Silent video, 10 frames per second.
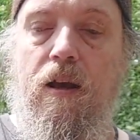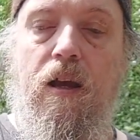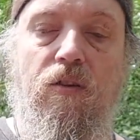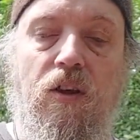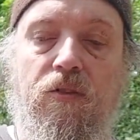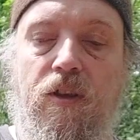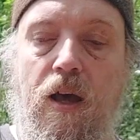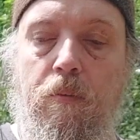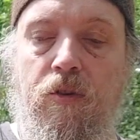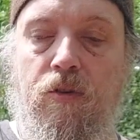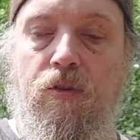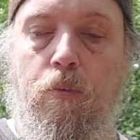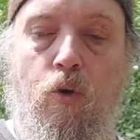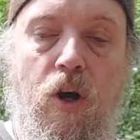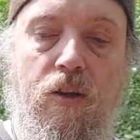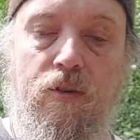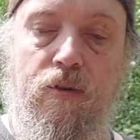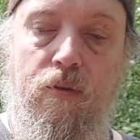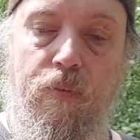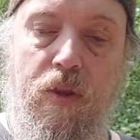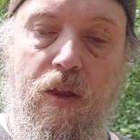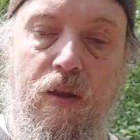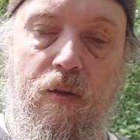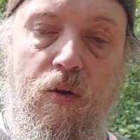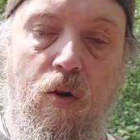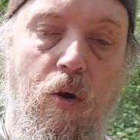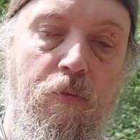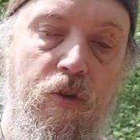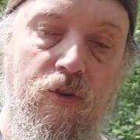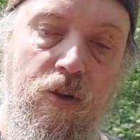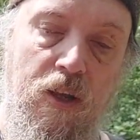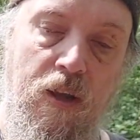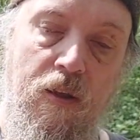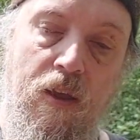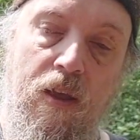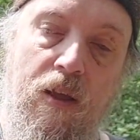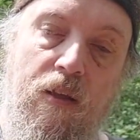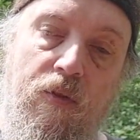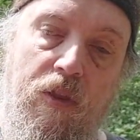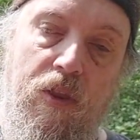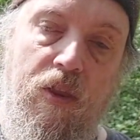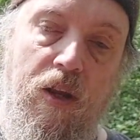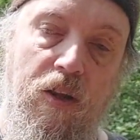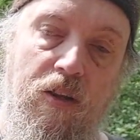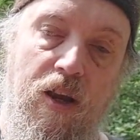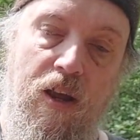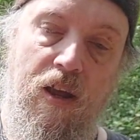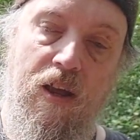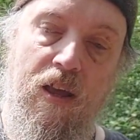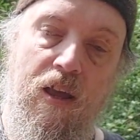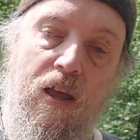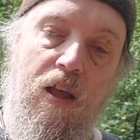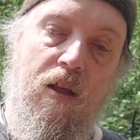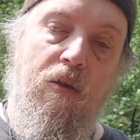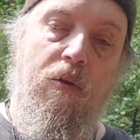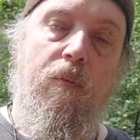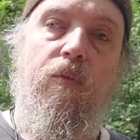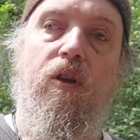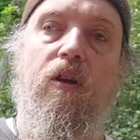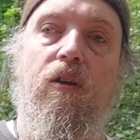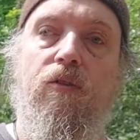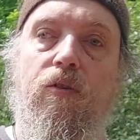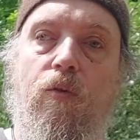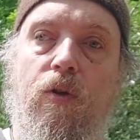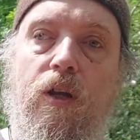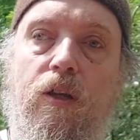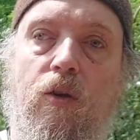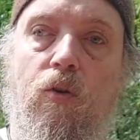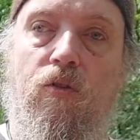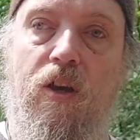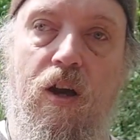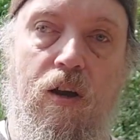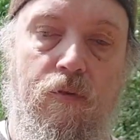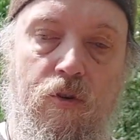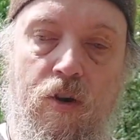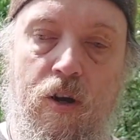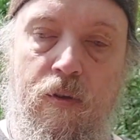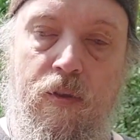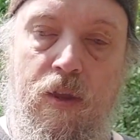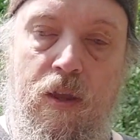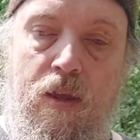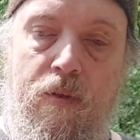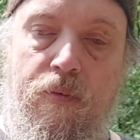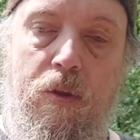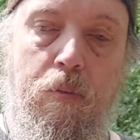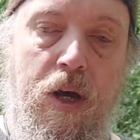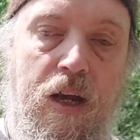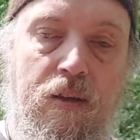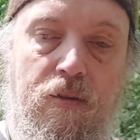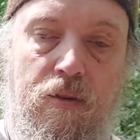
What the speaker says: it doesn't come as a surprise, obviously, that it is a really good carver, but